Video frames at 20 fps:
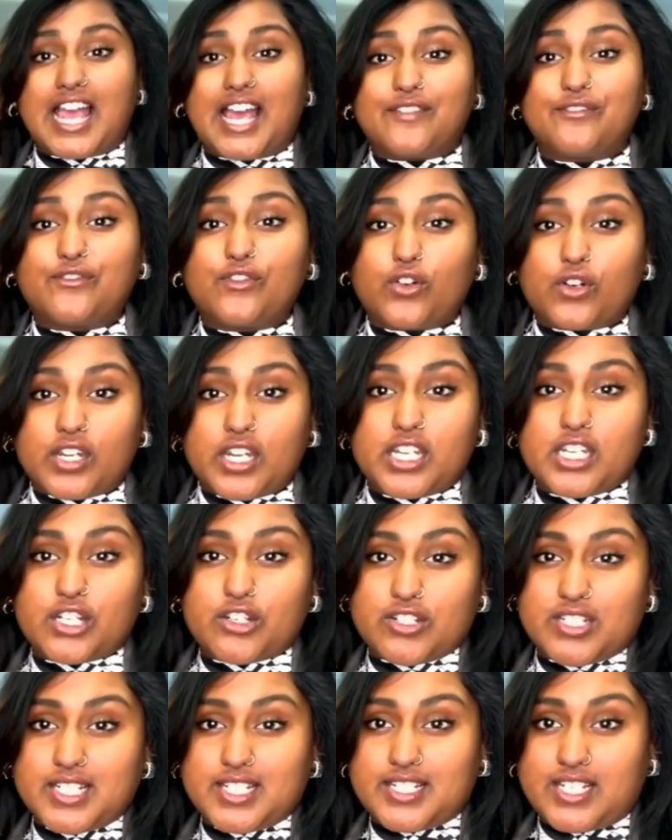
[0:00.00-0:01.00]
at 40
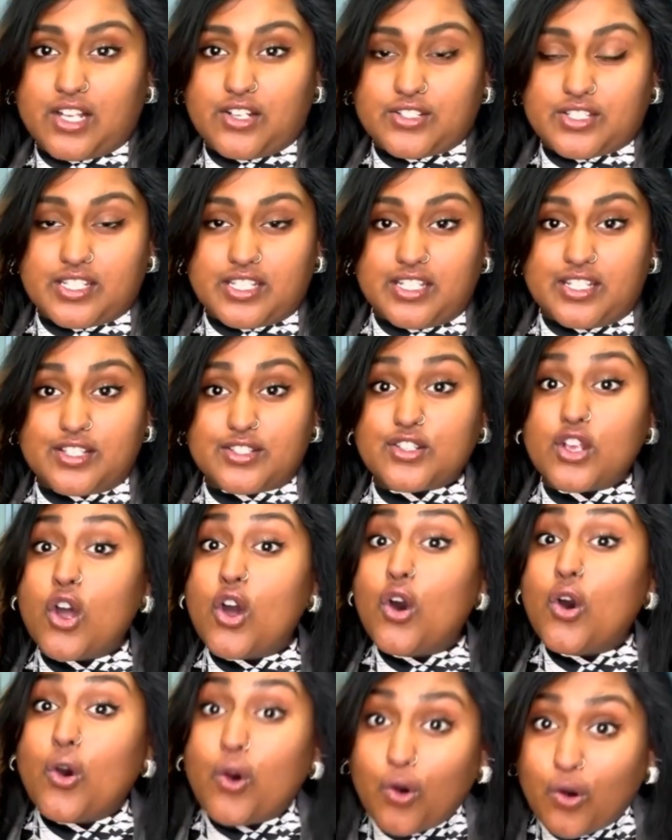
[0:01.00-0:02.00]
degrees Celsius
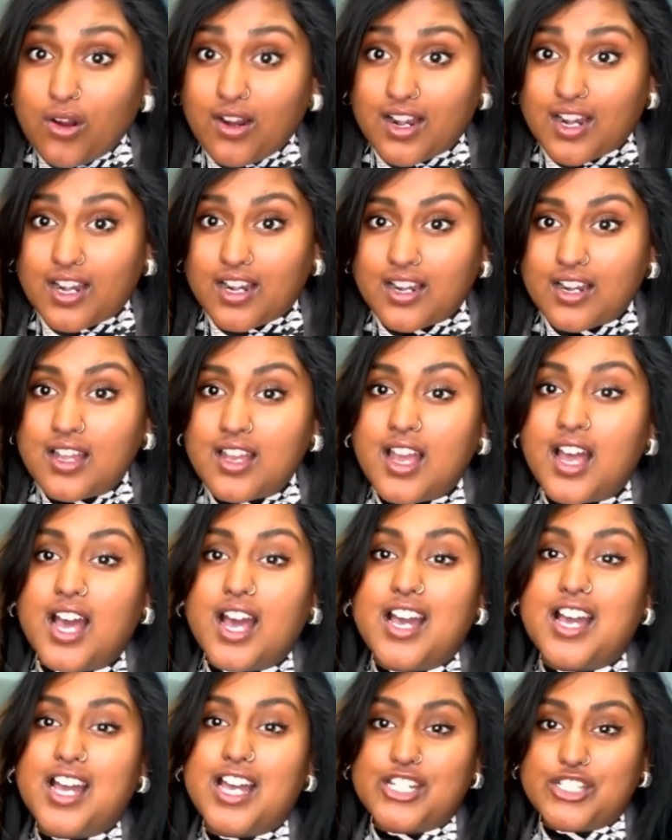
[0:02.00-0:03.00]
or
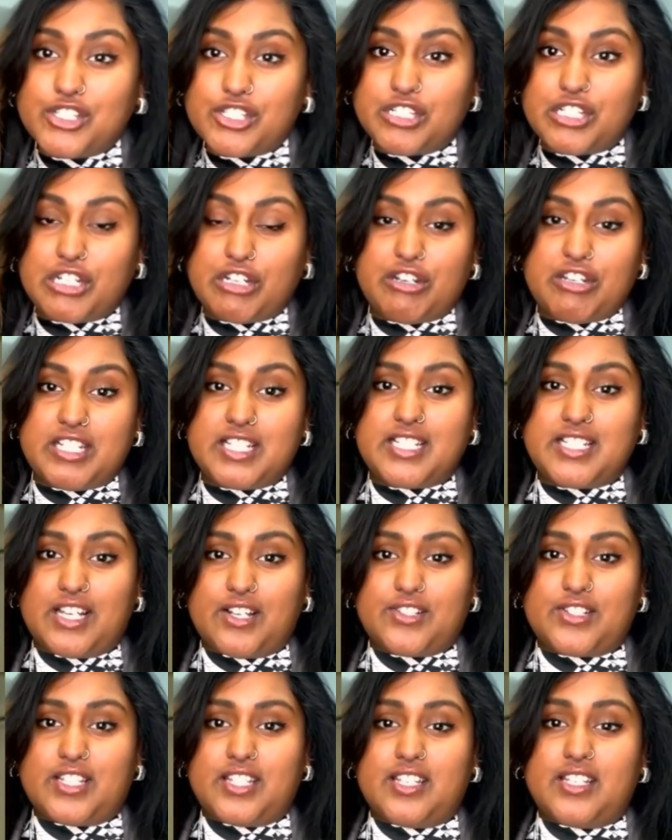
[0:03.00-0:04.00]
100 degrees
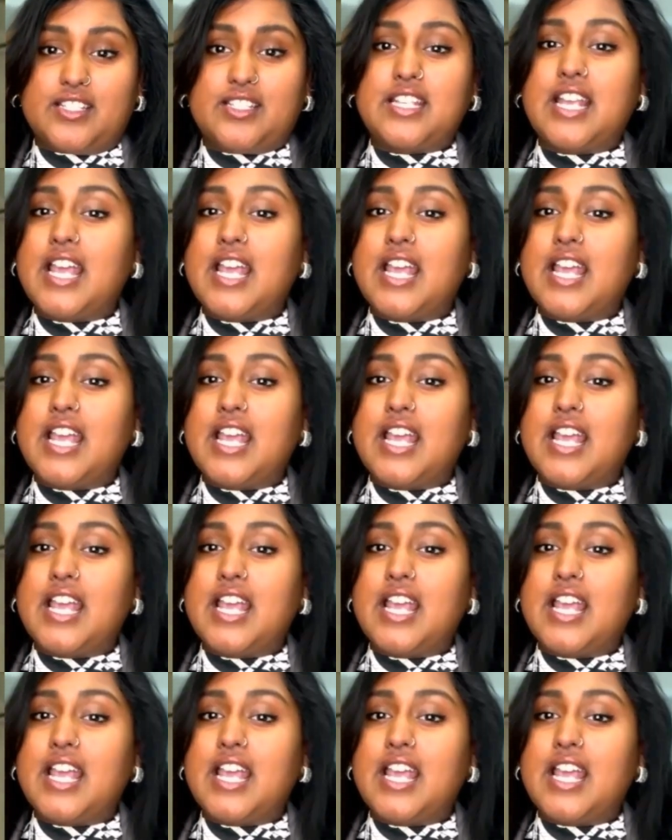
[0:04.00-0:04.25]
Celsius